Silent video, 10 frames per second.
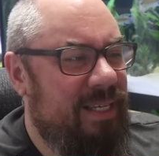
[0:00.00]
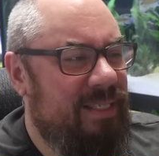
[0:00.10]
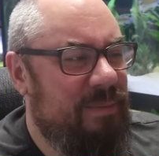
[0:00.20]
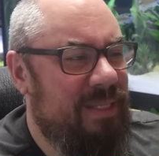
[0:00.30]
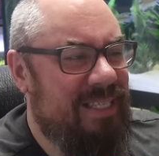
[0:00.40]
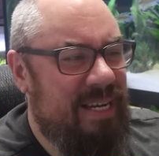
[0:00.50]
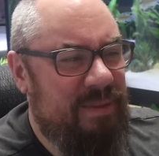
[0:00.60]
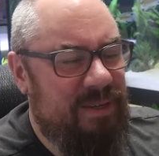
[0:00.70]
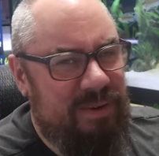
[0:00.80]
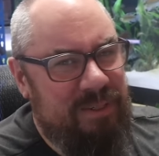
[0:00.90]
So by the time
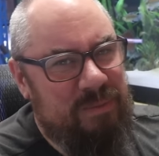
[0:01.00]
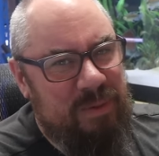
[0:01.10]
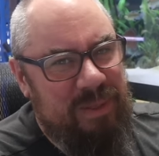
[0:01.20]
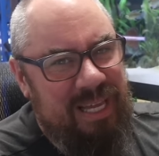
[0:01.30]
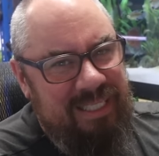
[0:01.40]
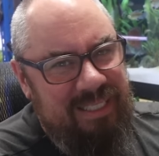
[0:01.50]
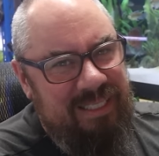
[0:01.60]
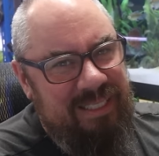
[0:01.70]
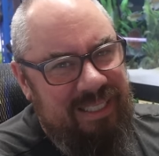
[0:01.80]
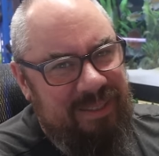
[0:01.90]
they got around to my
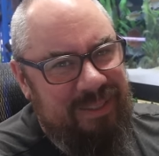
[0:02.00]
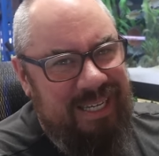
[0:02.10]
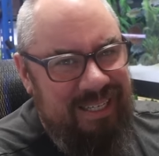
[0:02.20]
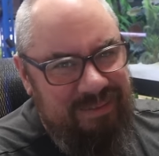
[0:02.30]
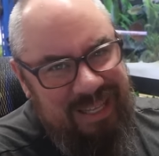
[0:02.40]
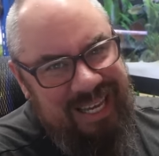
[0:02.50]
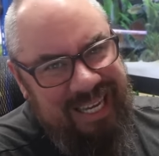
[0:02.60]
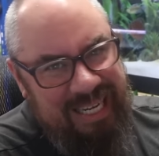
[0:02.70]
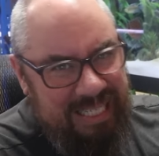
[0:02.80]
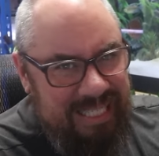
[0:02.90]
plants, it was kind of
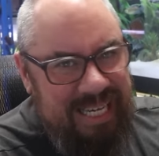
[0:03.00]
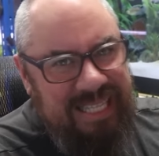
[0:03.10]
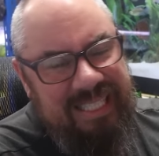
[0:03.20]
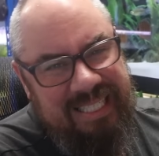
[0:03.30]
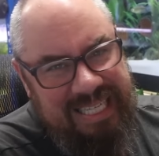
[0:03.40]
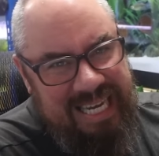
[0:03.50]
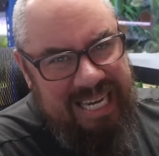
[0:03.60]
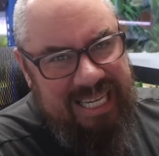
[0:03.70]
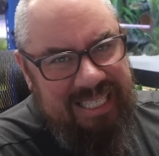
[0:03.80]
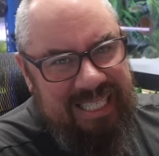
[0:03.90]
flagging at the end of the
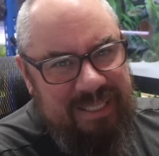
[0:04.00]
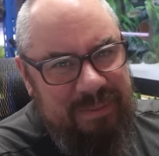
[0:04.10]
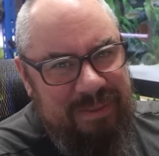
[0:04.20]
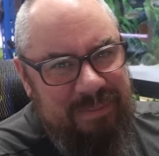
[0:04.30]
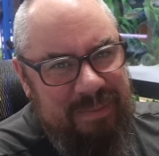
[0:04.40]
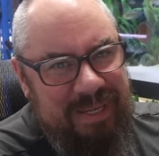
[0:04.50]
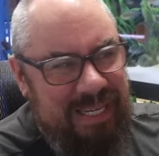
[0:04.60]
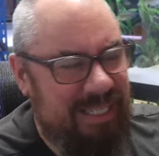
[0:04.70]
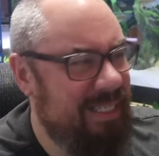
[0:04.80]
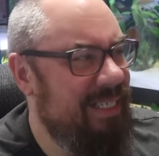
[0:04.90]
day, and that's when maybe